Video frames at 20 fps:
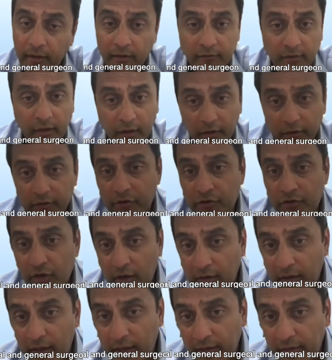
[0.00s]
Done under a
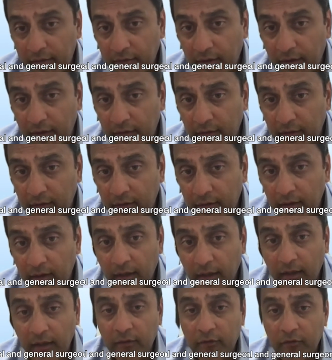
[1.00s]
general anesthetic,
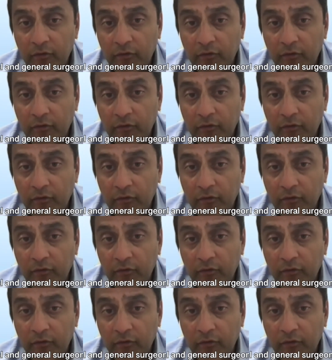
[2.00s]
is